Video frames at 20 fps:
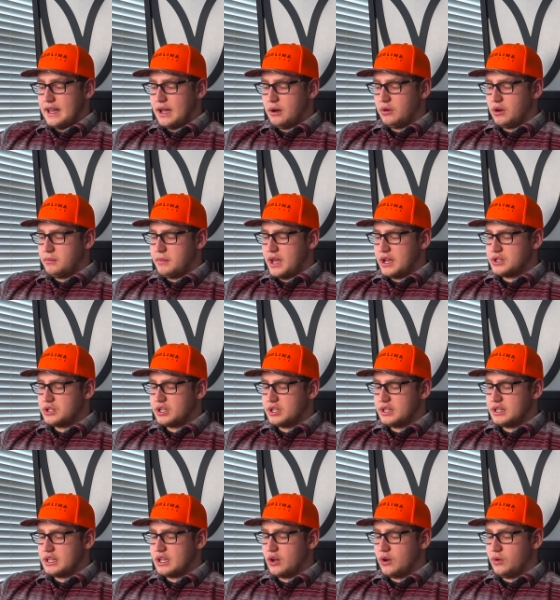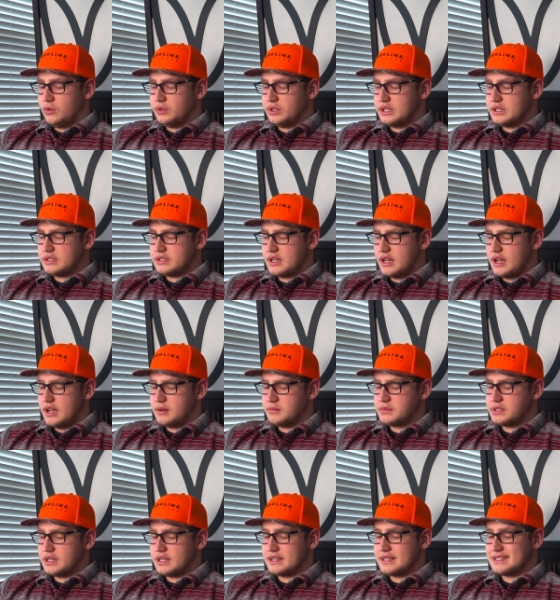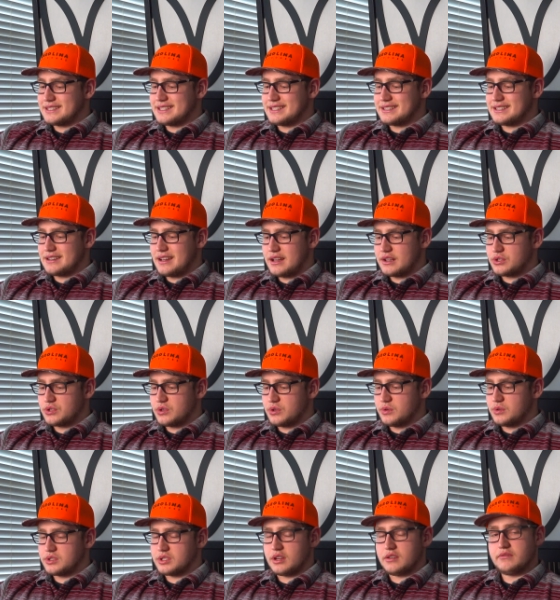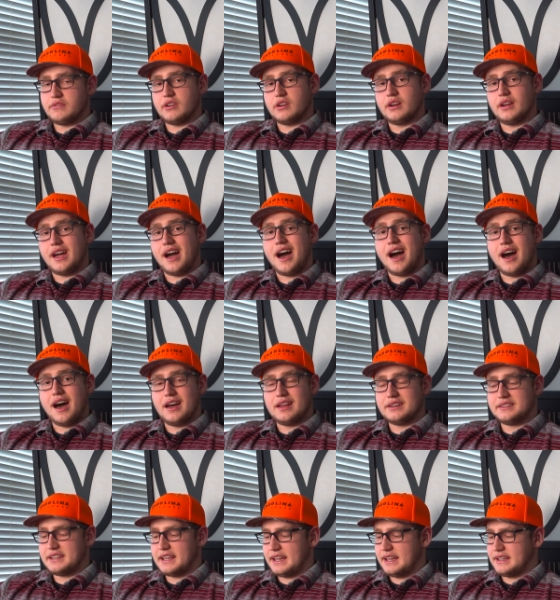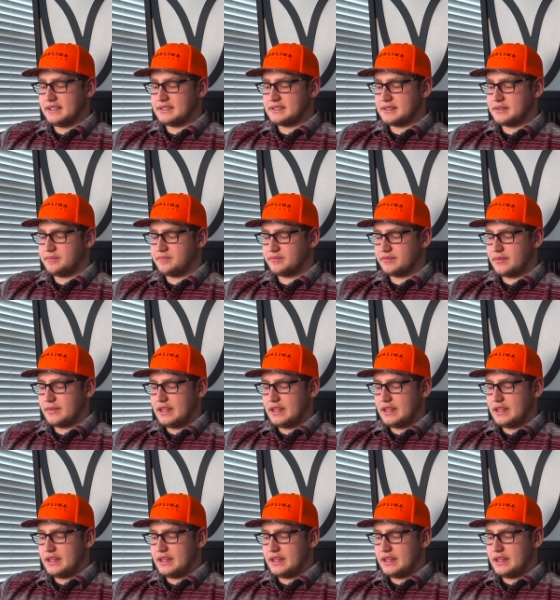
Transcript: I would imagine the only times that this is not true is on very hot days.